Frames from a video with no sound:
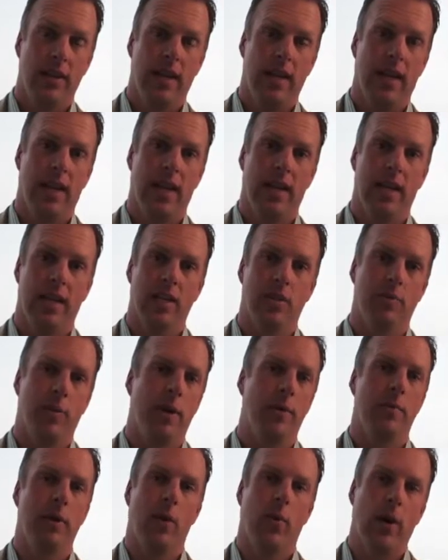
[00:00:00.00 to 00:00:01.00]
and has
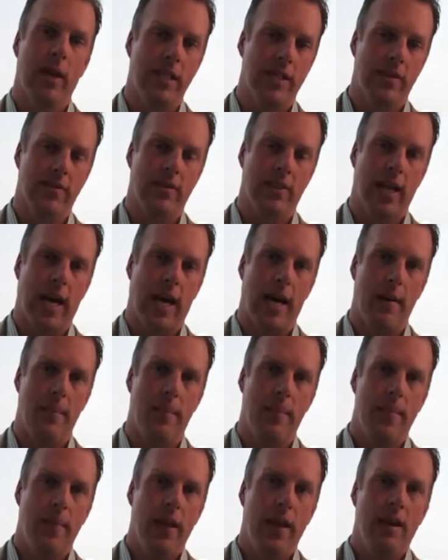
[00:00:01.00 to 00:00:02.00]
been a big waste of time.
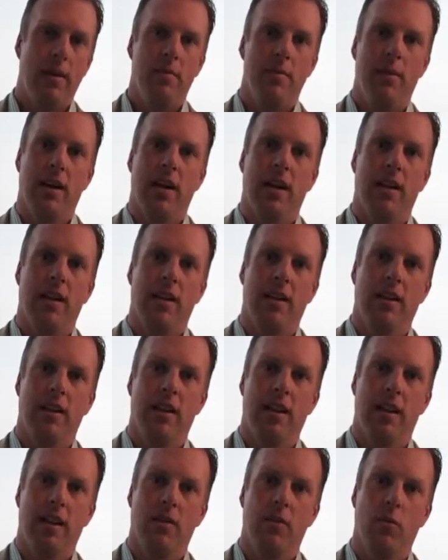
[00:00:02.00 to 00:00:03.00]

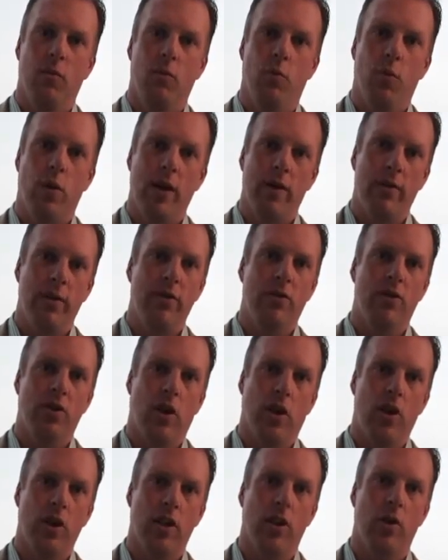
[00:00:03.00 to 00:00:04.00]
But when we
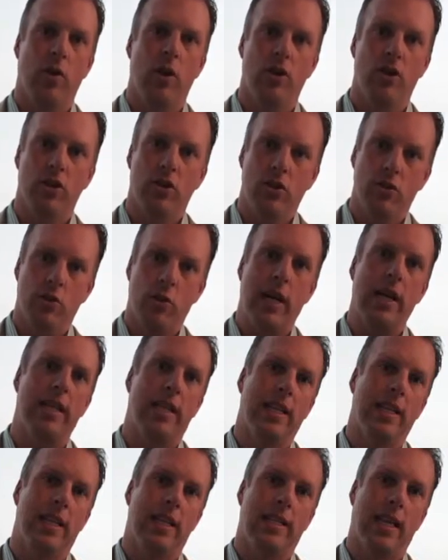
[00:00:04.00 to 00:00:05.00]
started going straight
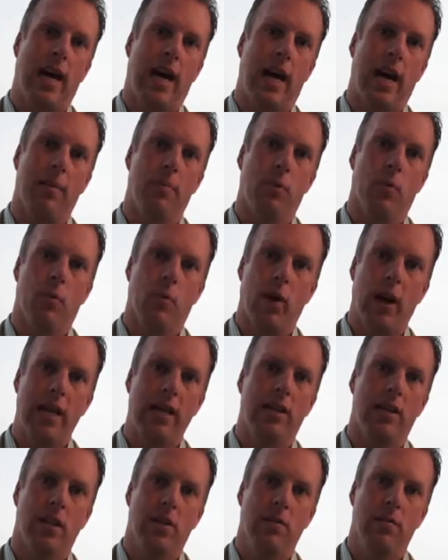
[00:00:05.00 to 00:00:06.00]
to the top,
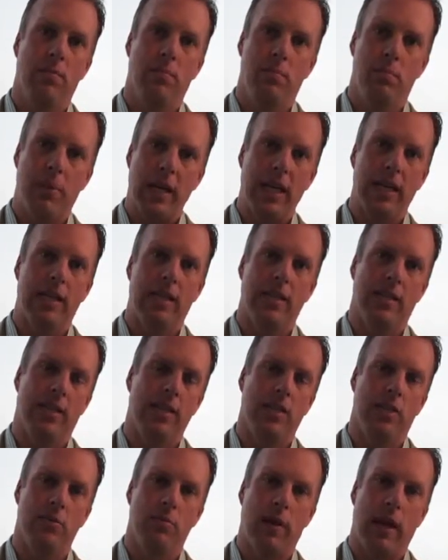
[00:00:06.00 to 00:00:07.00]
right to the big
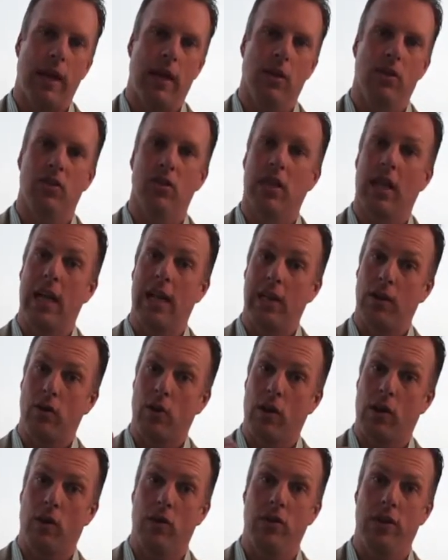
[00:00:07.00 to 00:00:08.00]
decision makers, and let it
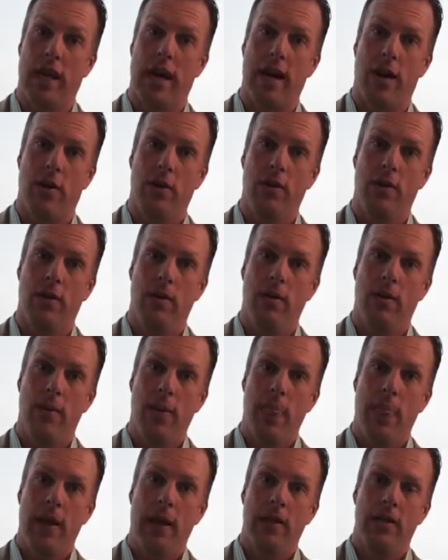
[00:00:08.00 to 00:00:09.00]
trickle
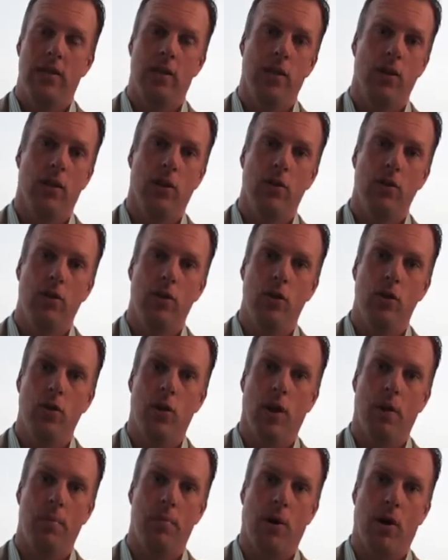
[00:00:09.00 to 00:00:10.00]
down to those who
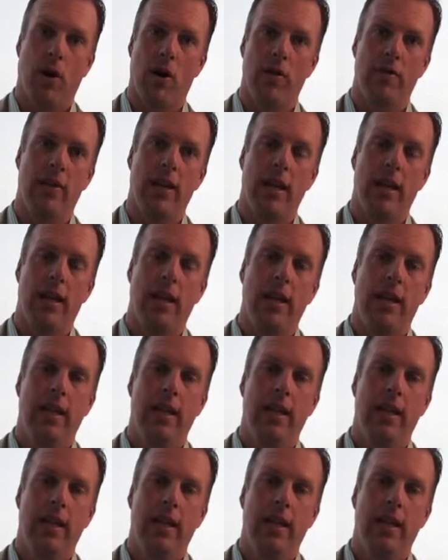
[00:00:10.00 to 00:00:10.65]
are part of it,